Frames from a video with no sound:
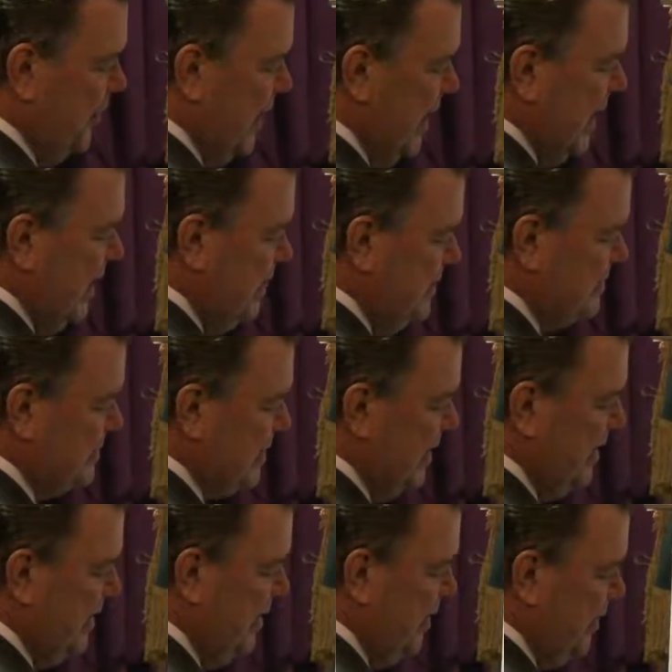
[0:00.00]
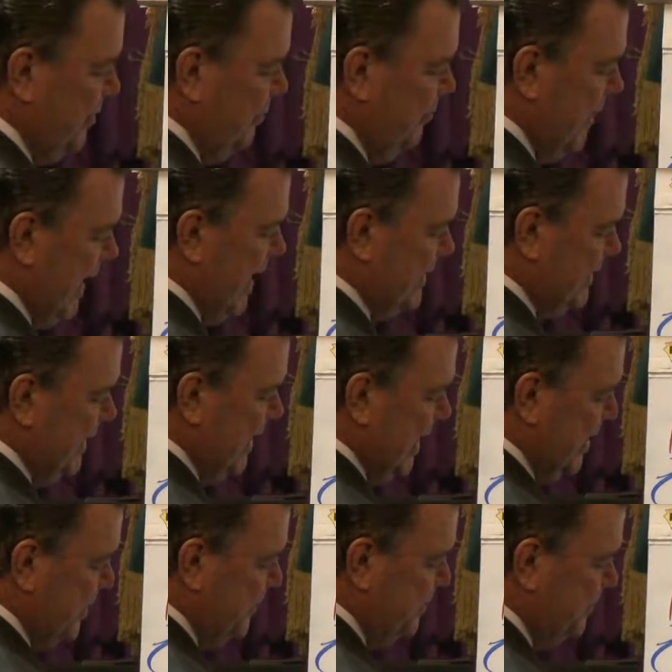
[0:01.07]
reigns uh, by
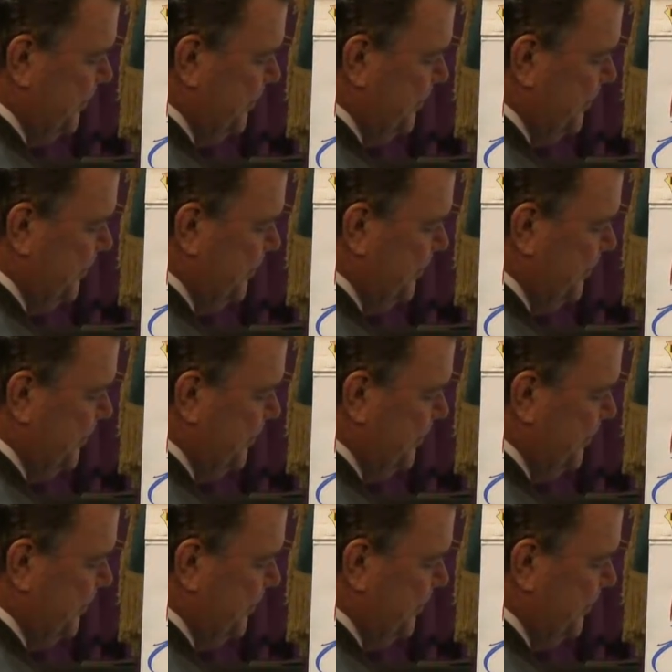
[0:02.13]
death.